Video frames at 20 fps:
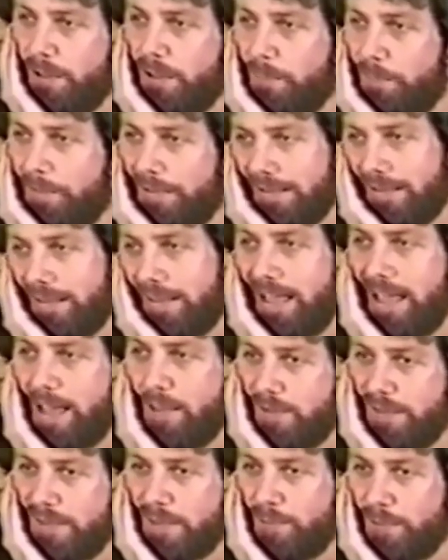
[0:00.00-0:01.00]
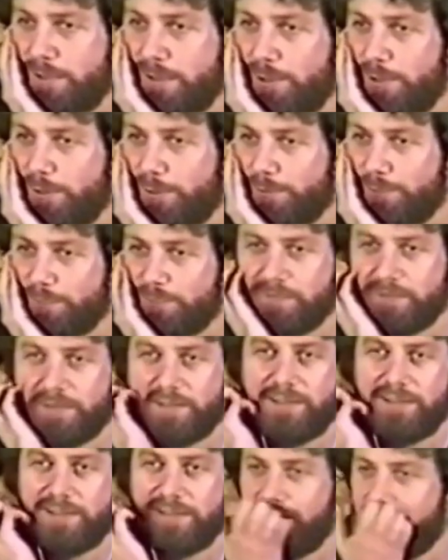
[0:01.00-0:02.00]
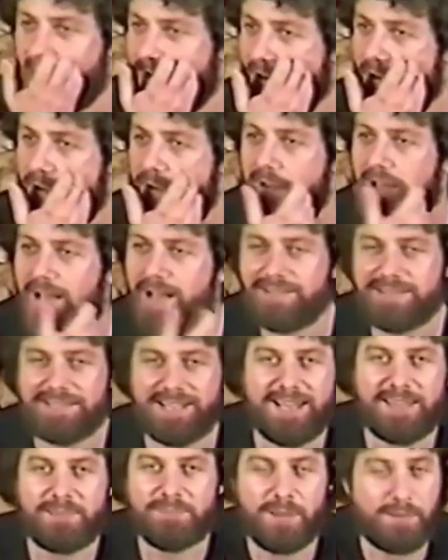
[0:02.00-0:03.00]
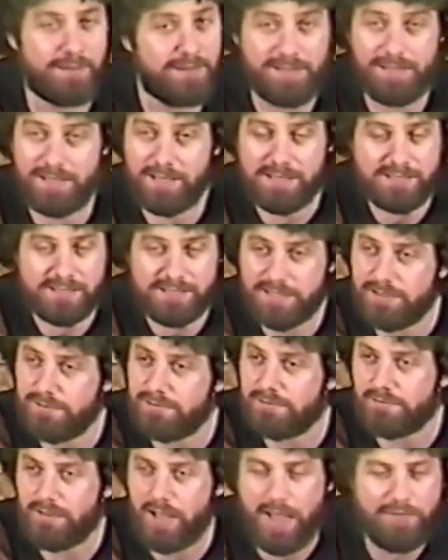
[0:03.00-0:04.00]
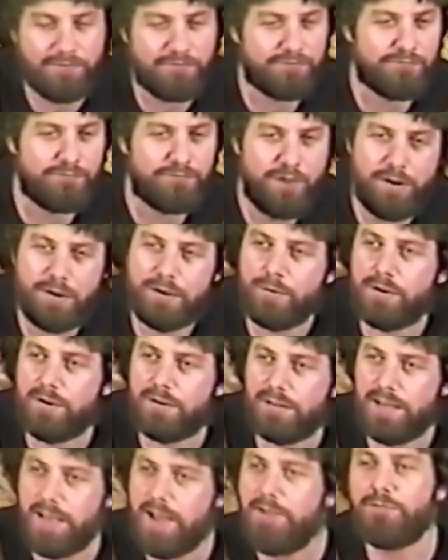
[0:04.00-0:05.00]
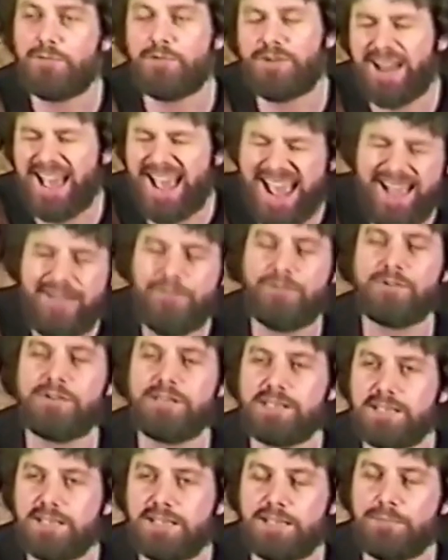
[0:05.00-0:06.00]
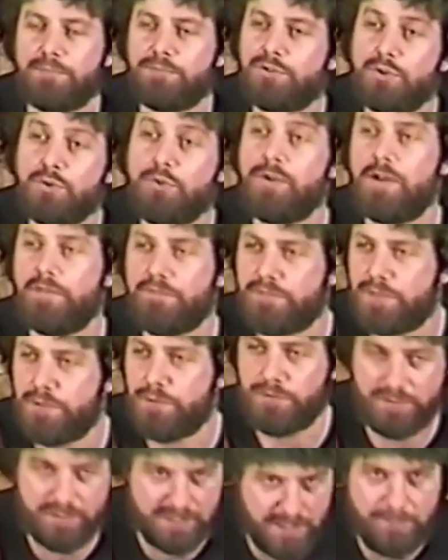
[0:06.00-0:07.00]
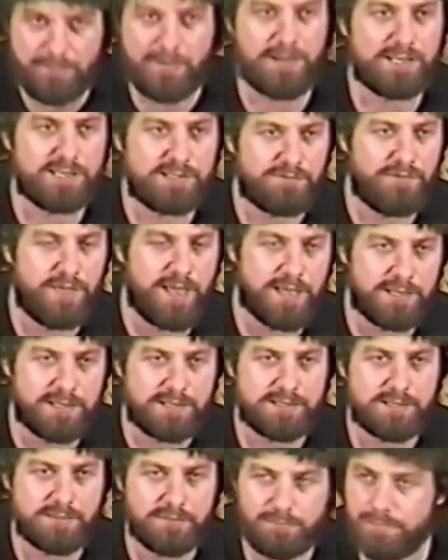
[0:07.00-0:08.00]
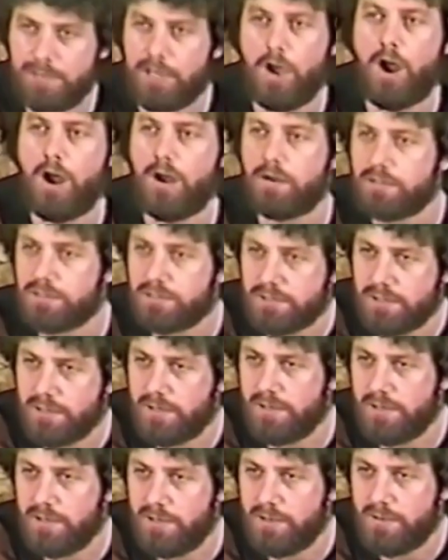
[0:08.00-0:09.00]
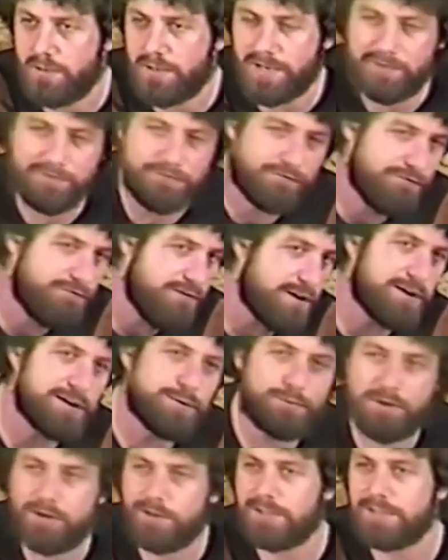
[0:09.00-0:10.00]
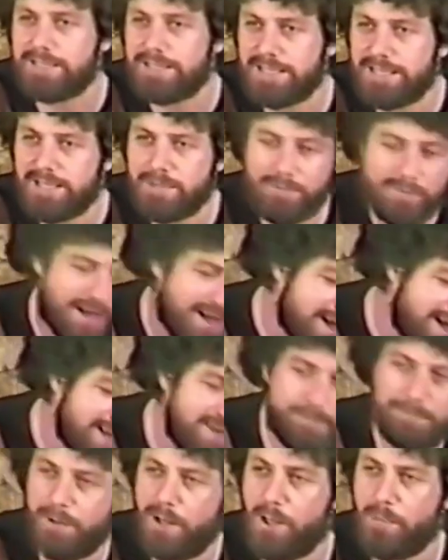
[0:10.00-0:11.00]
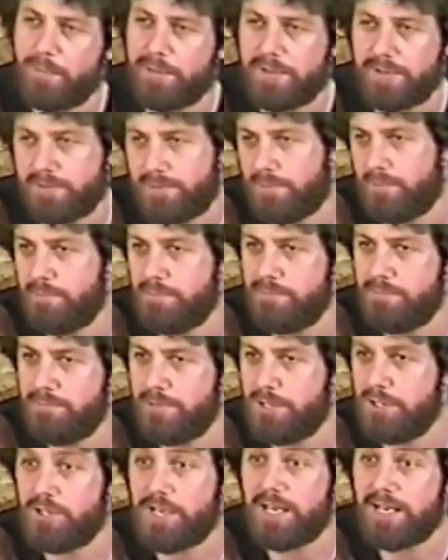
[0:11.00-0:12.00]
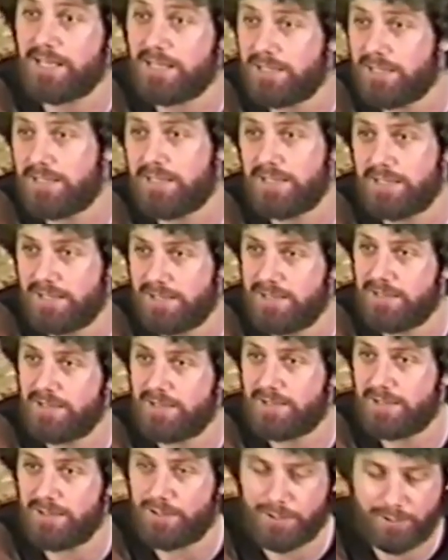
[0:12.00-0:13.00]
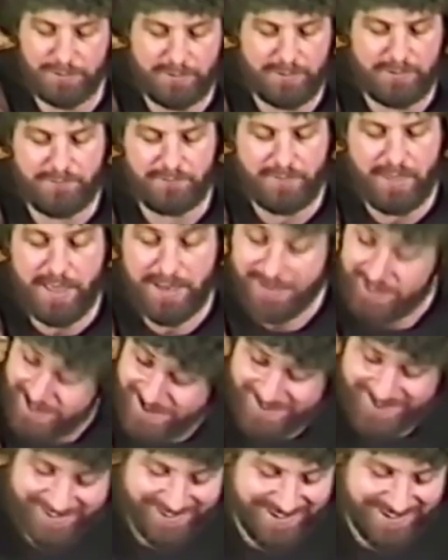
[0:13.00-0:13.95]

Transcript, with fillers: the pulpit and a lamb in the pew, you know, outside the pulpit. And he is. He'll, I've very rarely ever, ever seen him to, to somebody's face be harsh. And I've very rarely seen him in the pulpit be gentle, you know. And,